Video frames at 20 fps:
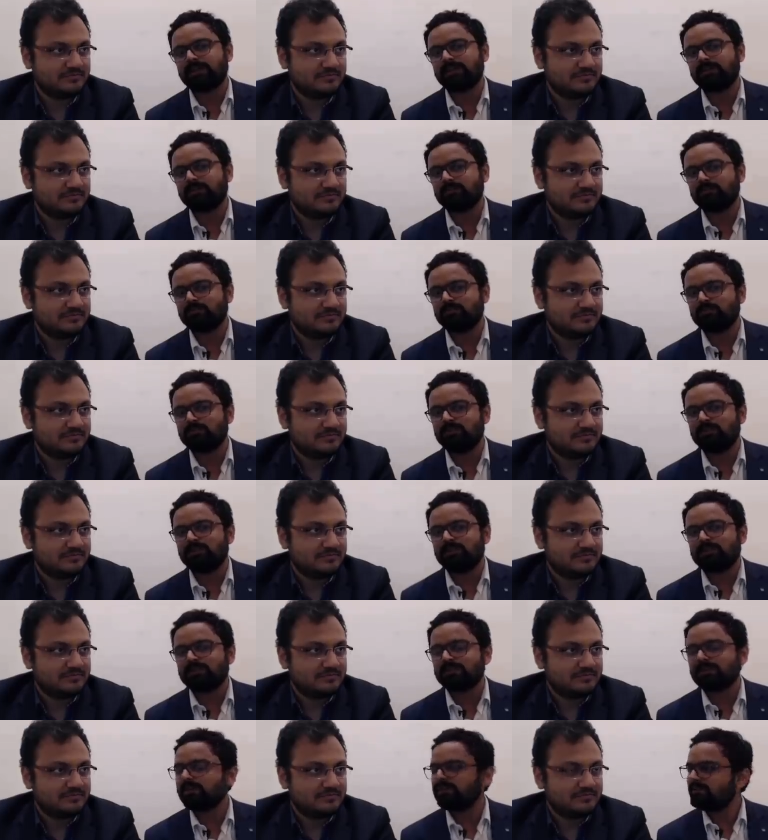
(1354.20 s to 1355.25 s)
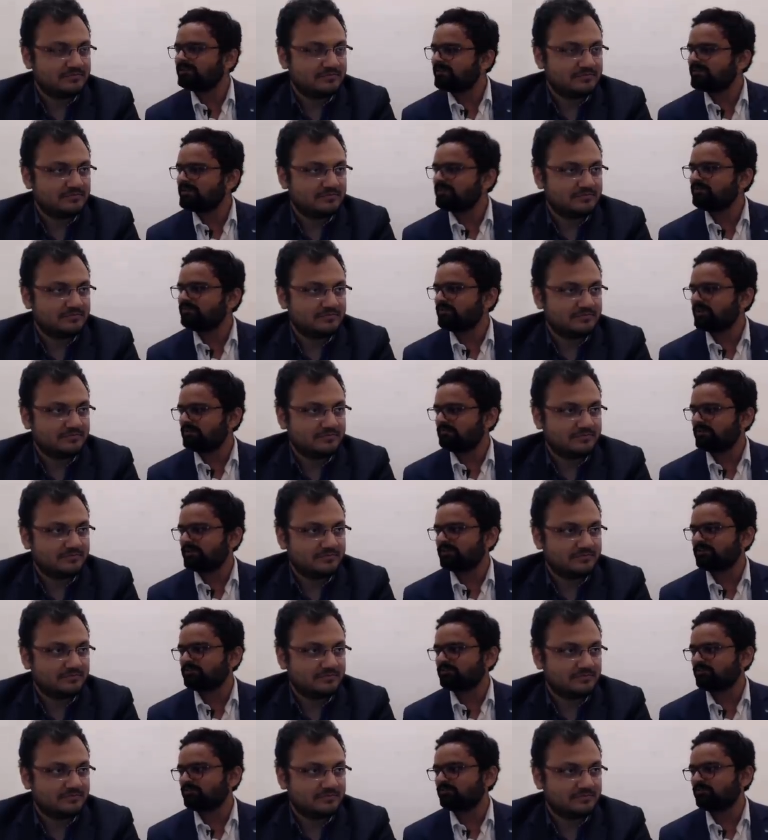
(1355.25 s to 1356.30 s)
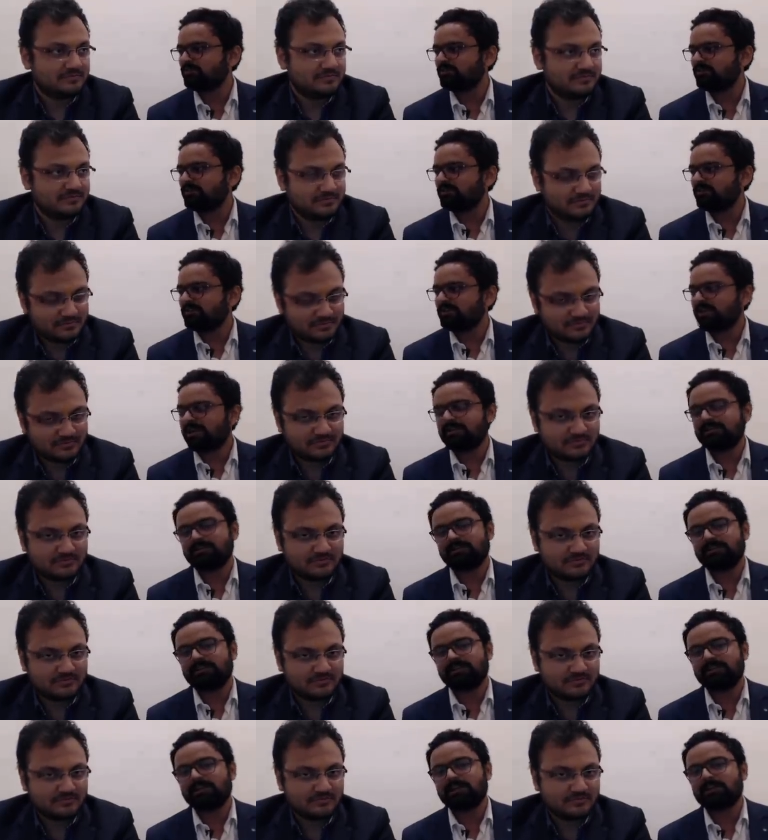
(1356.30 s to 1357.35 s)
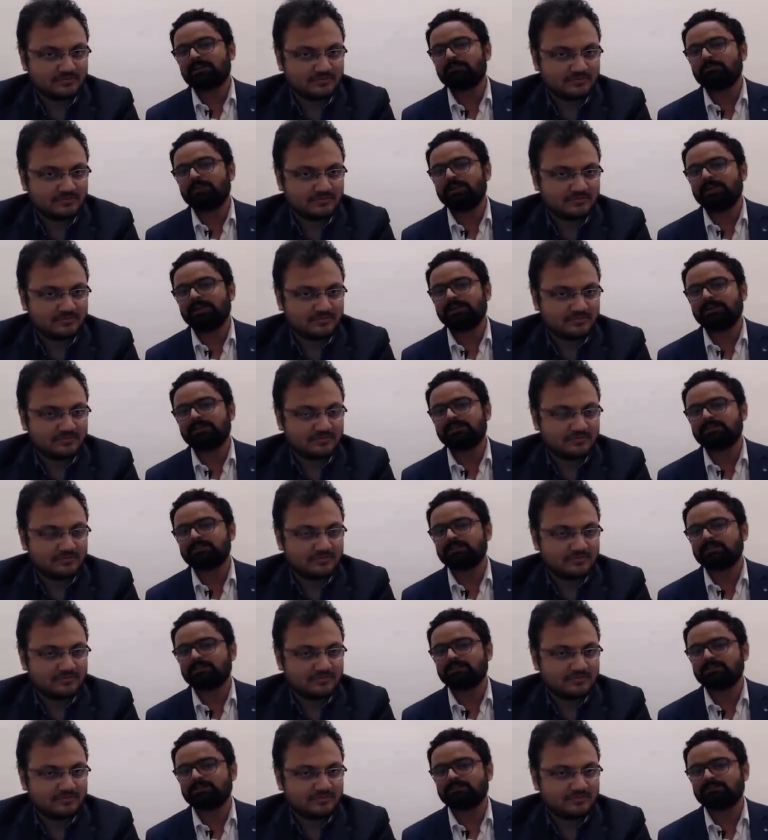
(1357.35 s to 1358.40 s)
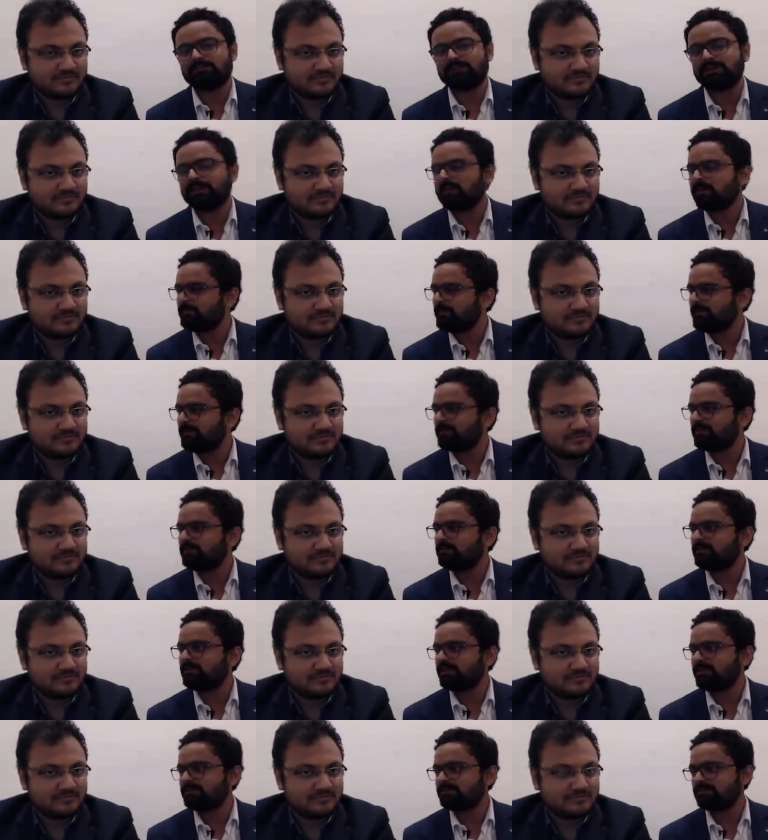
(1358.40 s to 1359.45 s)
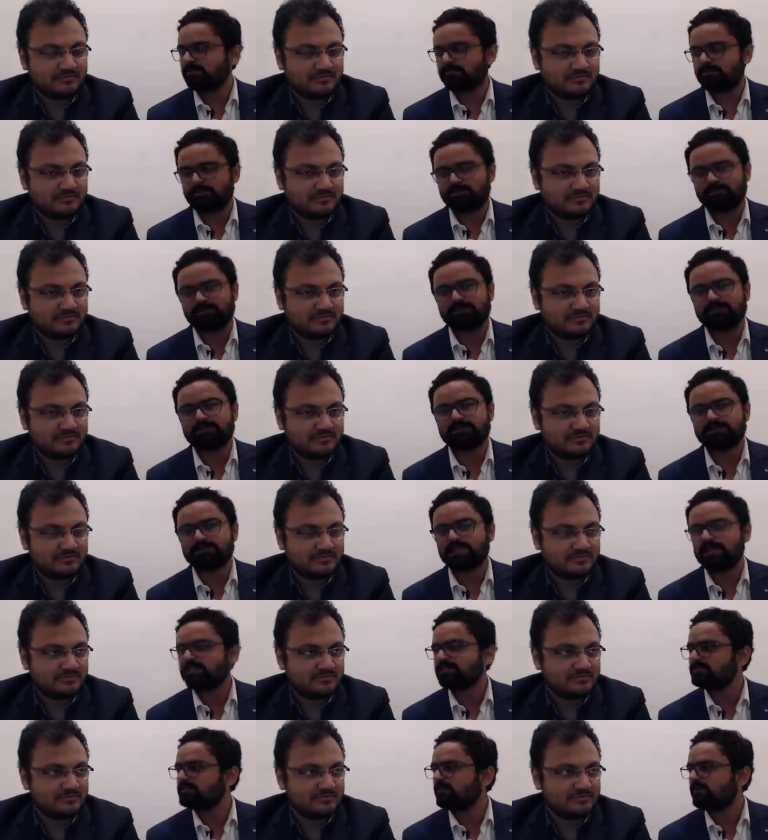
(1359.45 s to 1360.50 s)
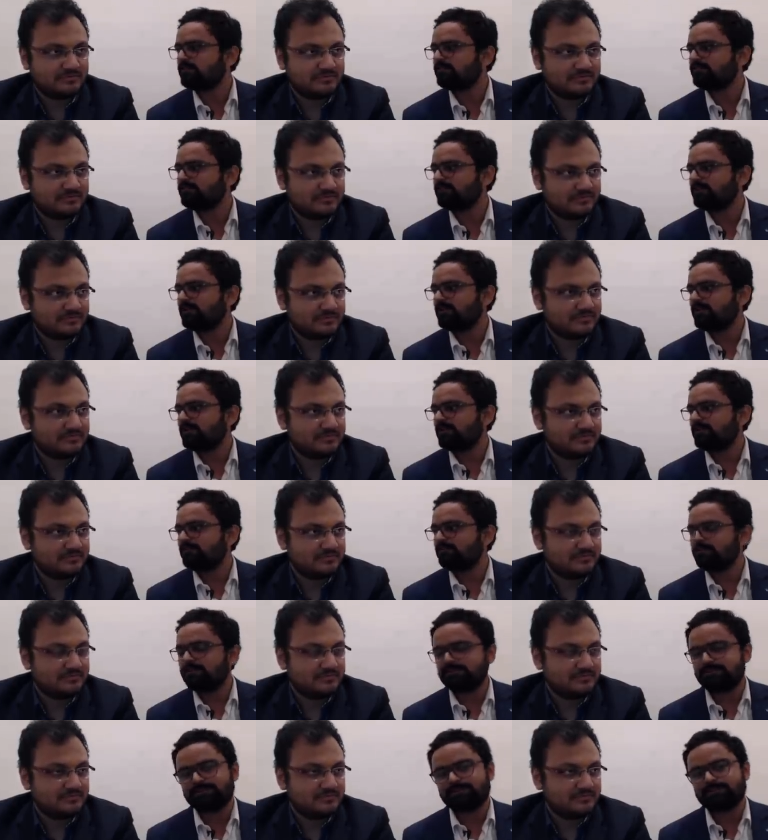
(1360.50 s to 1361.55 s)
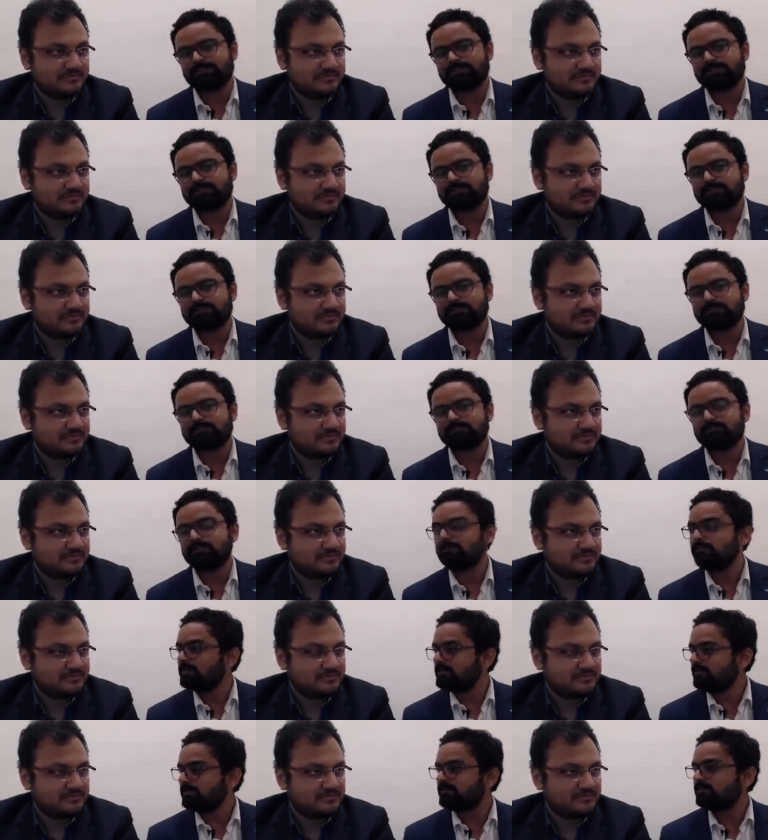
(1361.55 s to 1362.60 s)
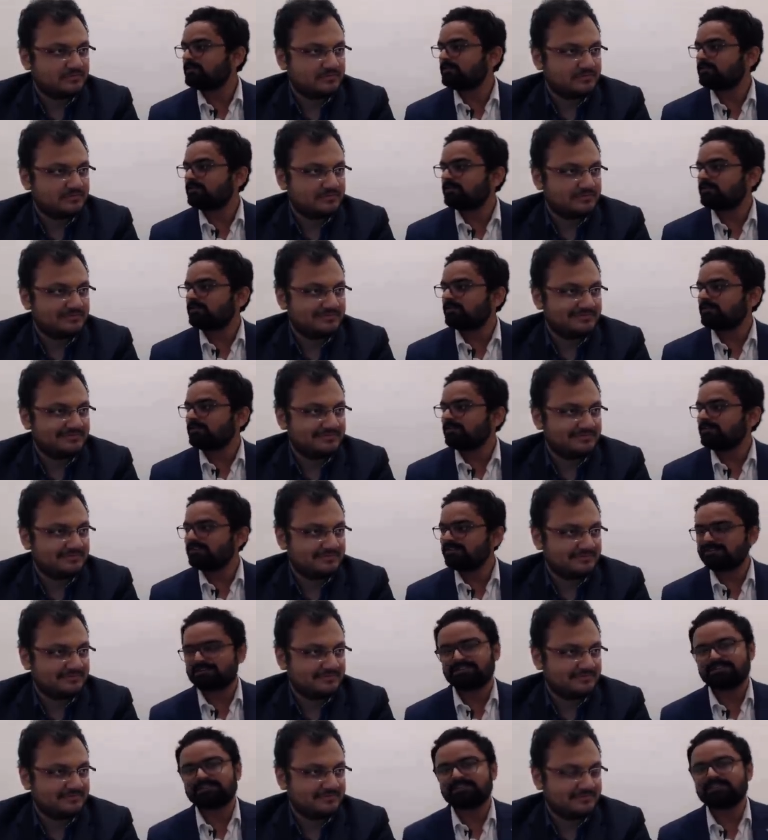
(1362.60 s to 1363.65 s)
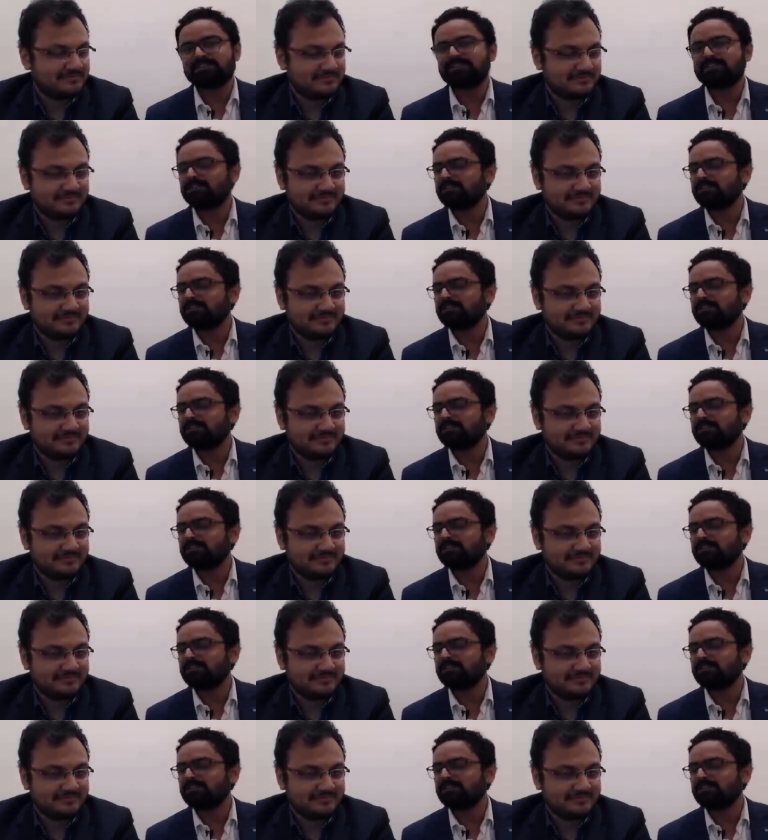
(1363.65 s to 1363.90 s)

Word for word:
Speaker 1: try to get the d5 breakthrough and there are many such fundamental things about this nash dwarf which uh, we will discuss in